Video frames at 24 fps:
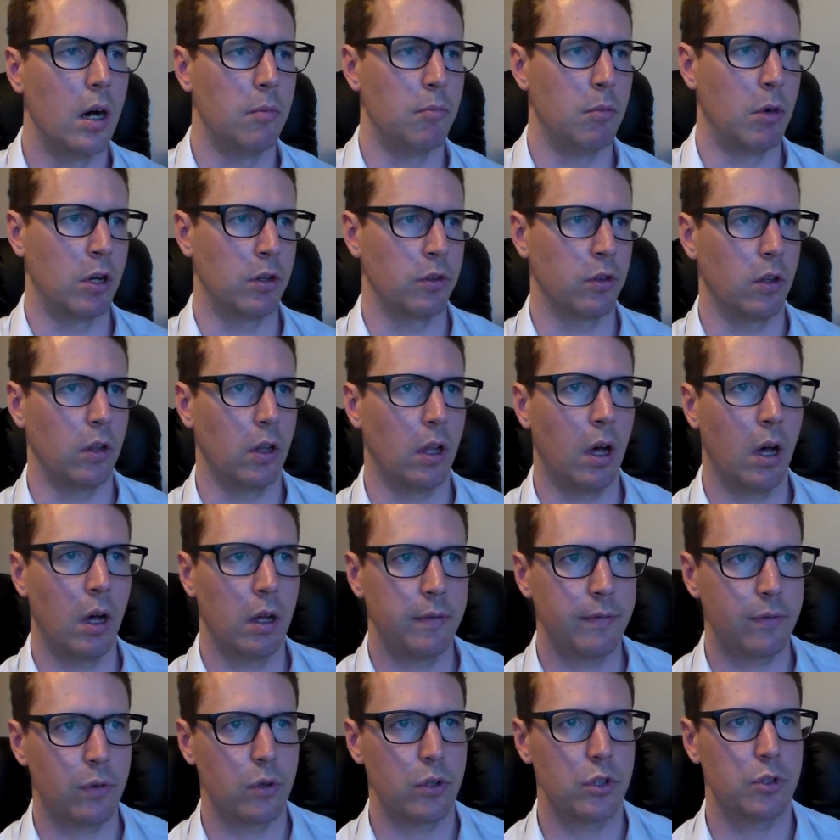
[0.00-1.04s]
among the
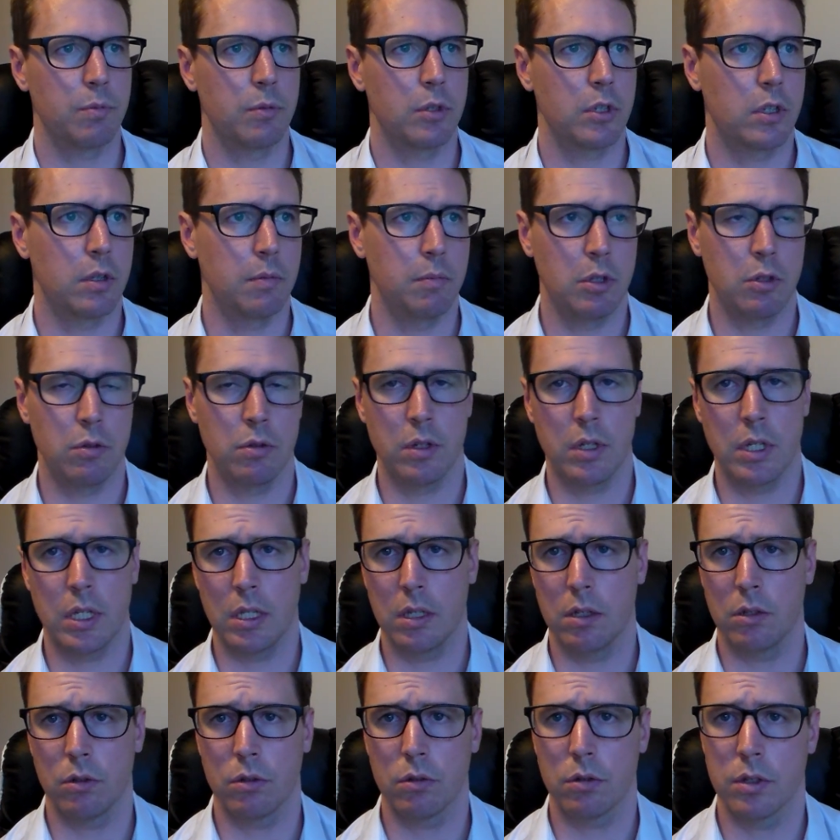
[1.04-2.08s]
law enforcement community,
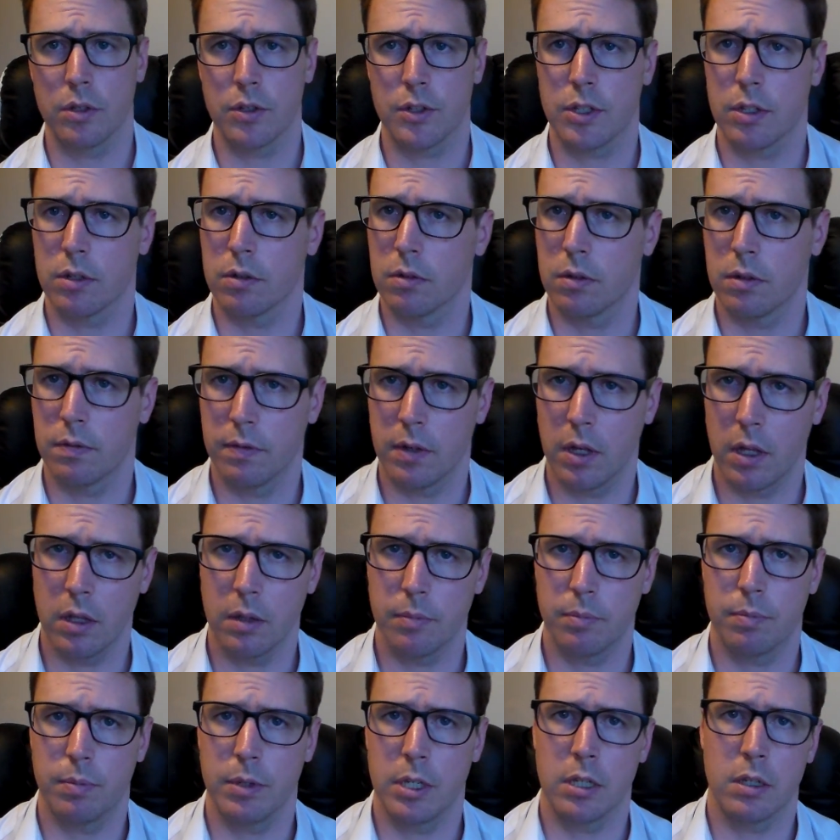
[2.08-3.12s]
you know, consider
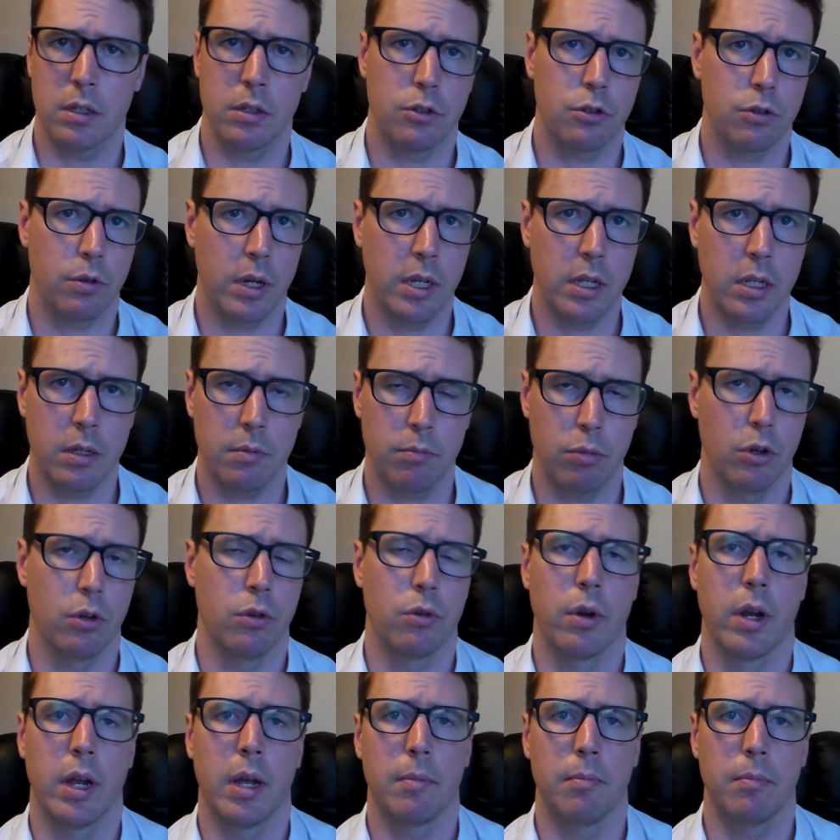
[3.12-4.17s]
developing a training
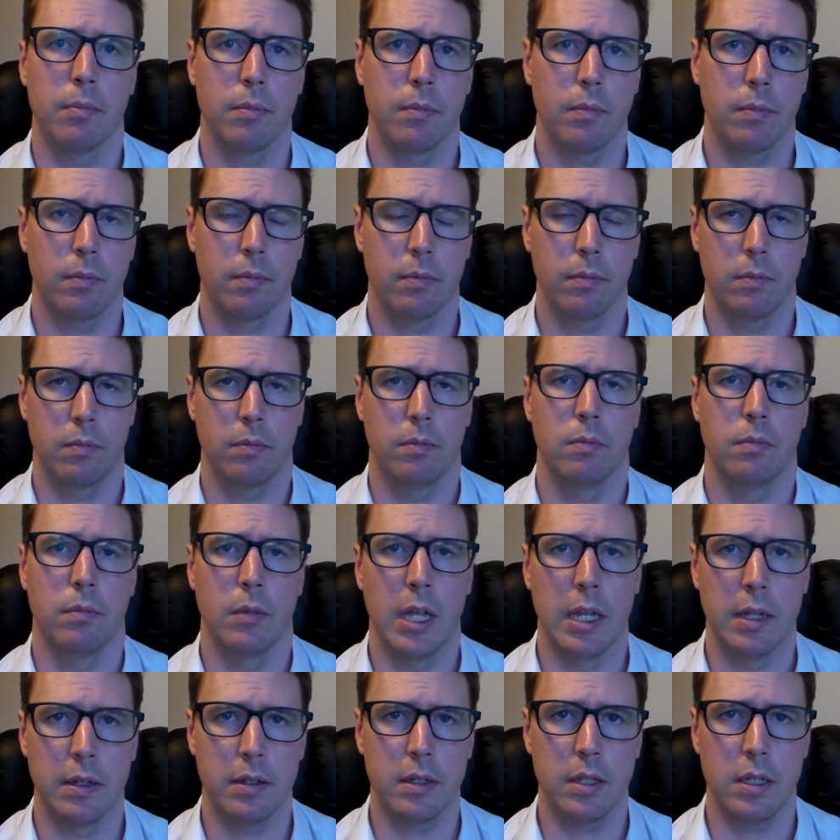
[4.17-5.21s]
program
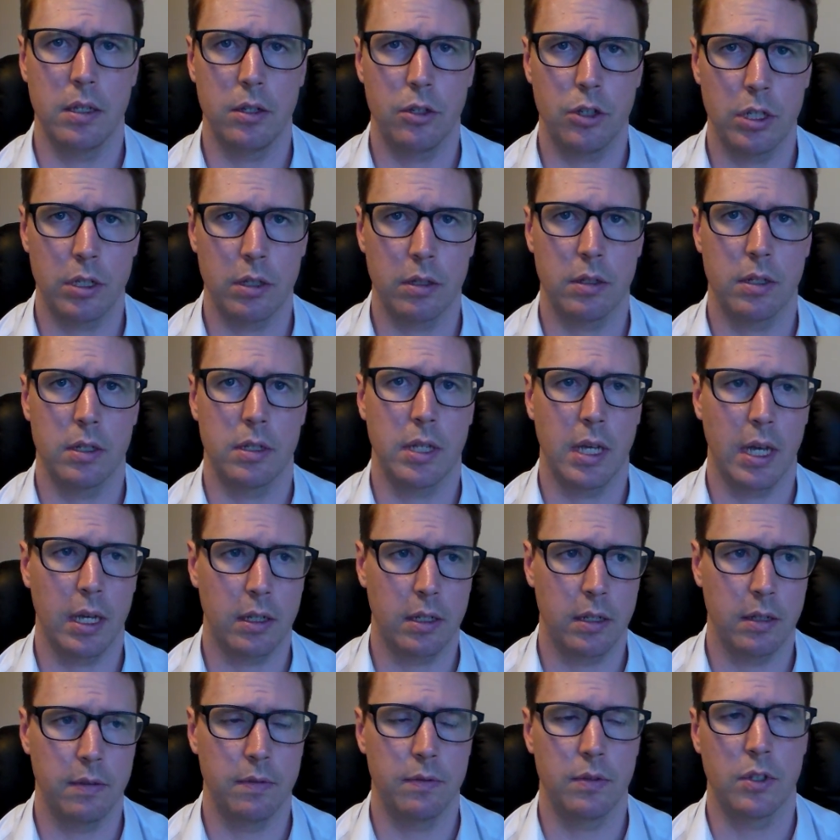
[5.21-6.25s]
and teaching
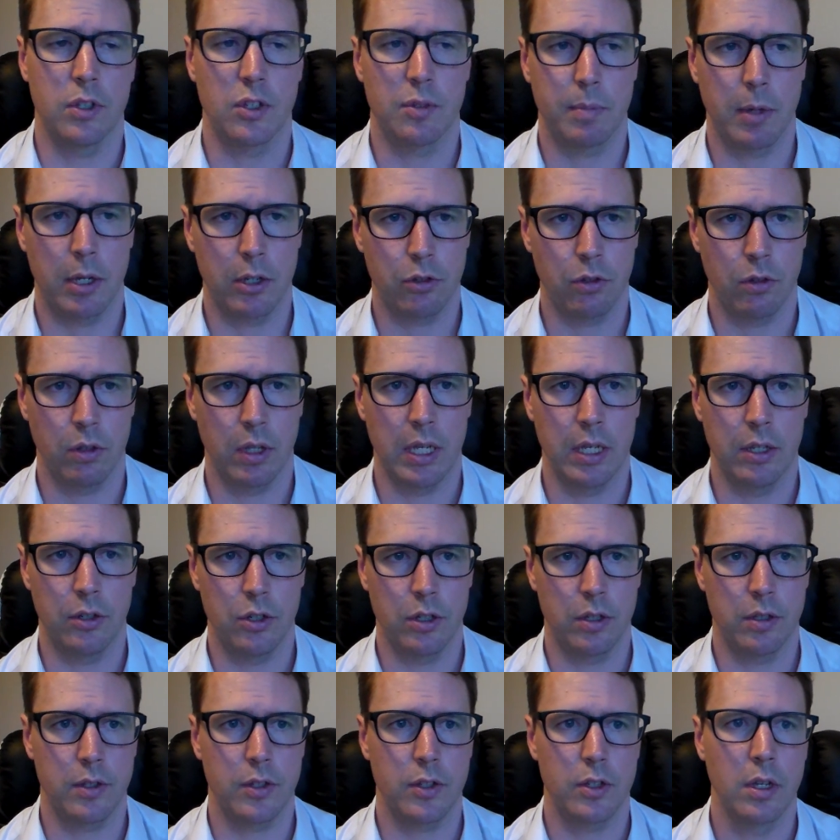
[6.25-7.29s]
detectives and special
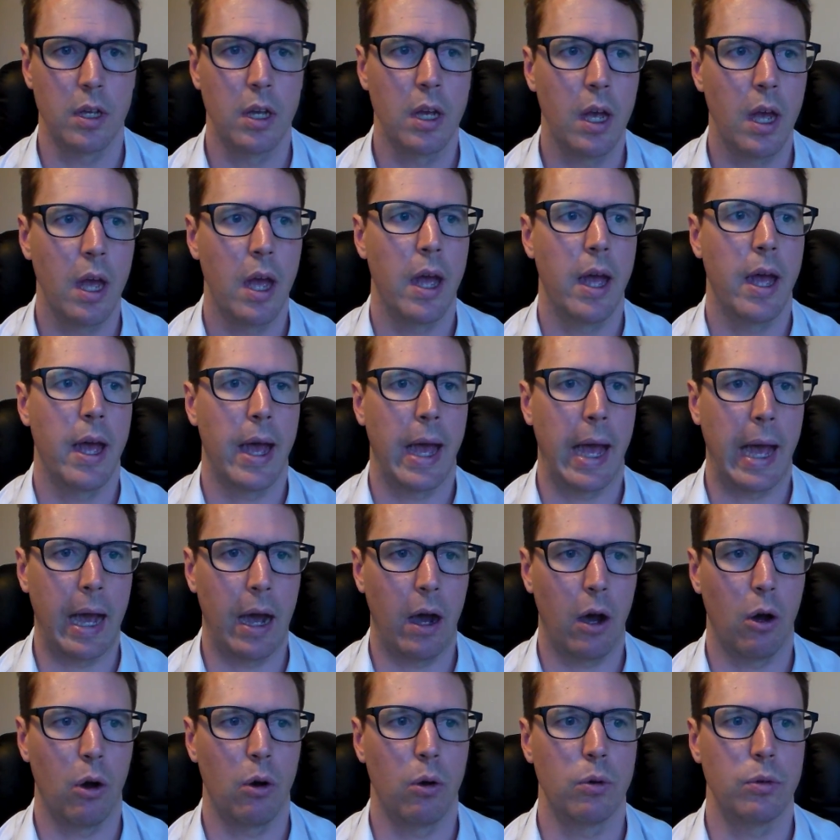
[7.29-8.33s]
agents
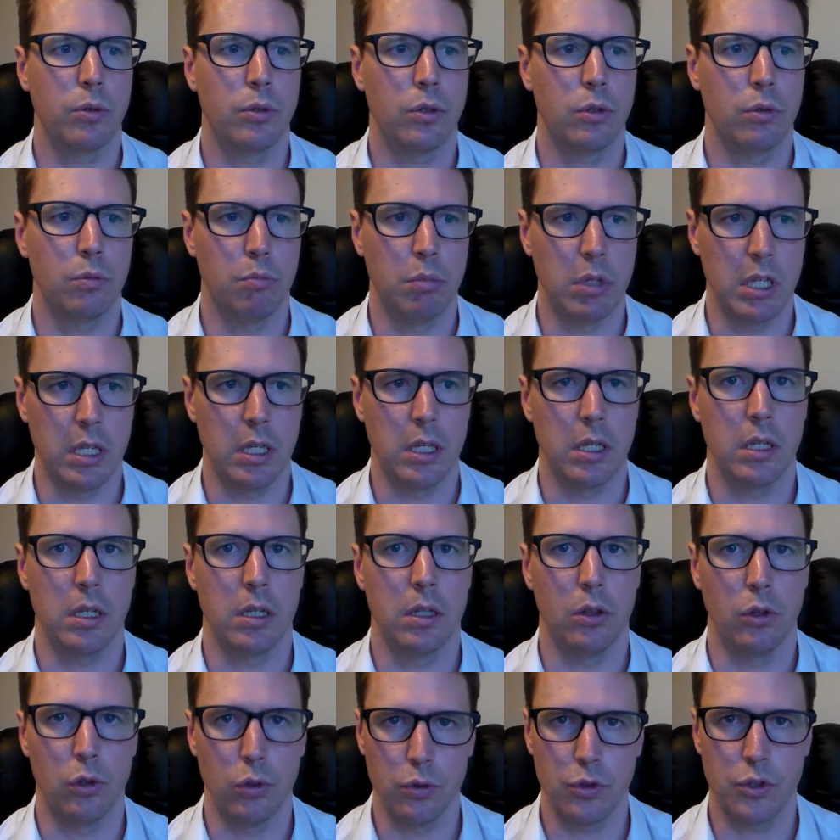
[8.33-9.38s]
how to
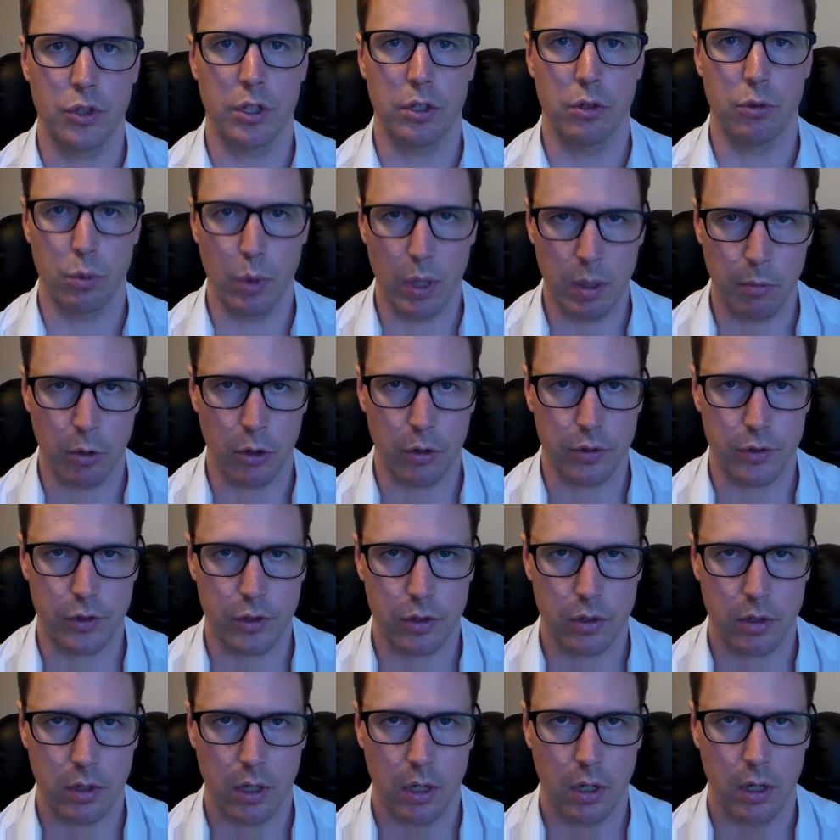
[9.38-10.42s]
be lucid
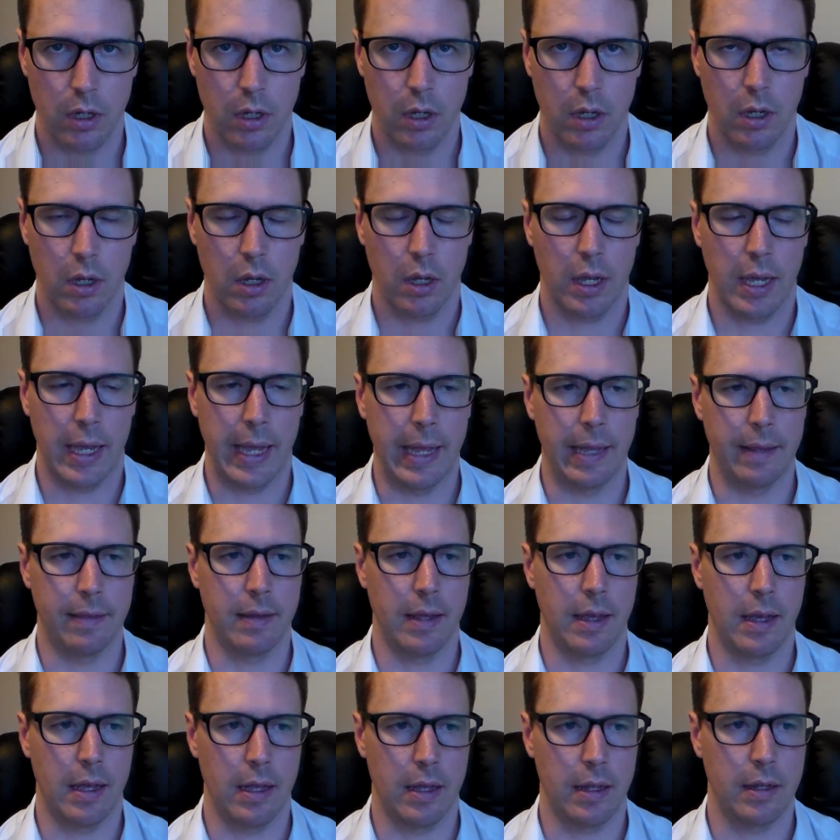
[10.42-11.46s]
dreamers.
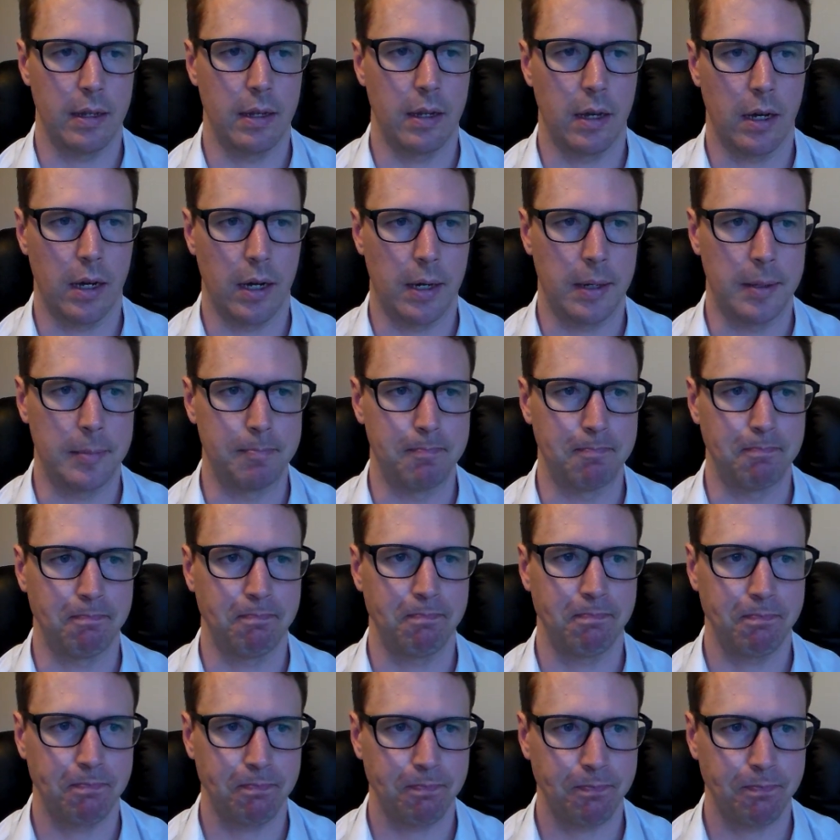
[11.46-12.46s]
And then um,